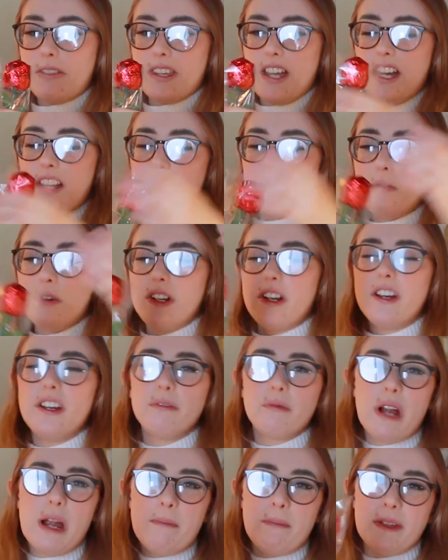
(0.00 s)
I don't want to
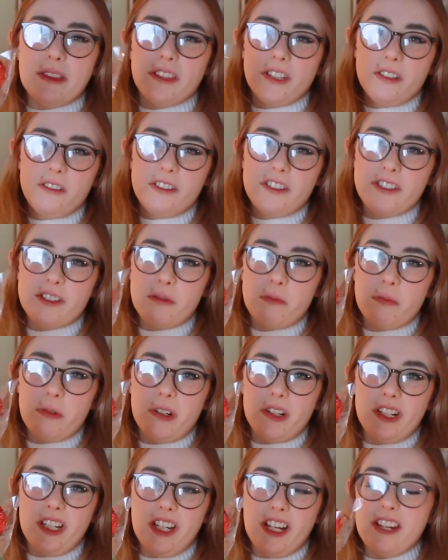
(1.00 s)
unwrap it though. It's so
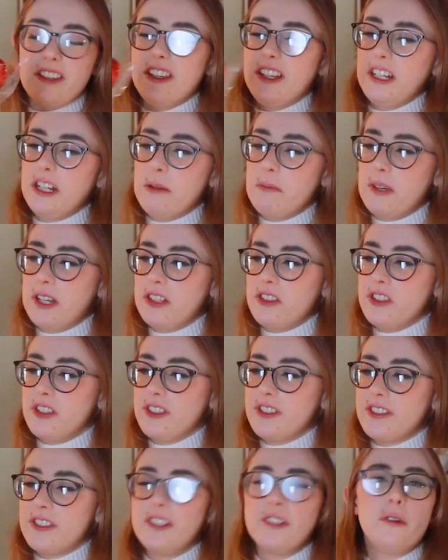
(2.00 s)
pretty. I think I might
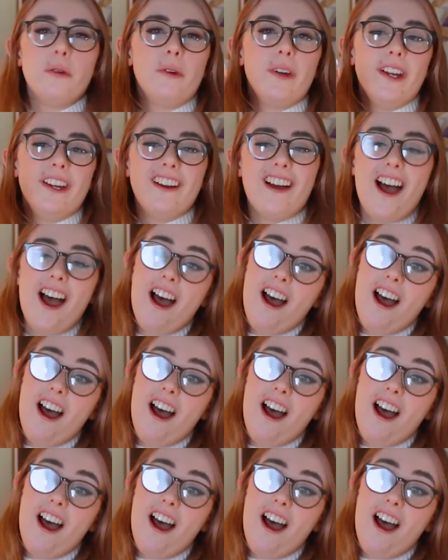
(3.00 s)
just, you know what?